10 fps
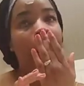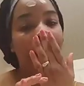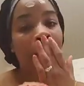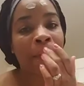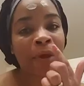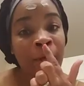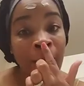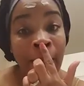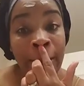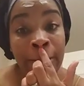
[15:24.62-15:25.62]
You ever
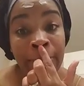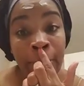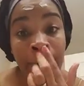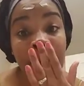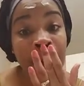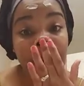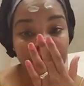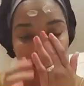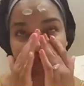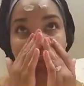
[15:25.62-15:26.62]
get this part of your nose,
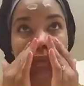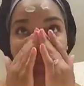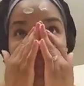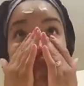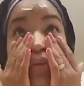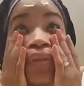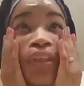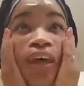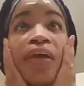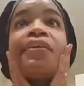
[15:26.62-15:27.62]
make sure that gets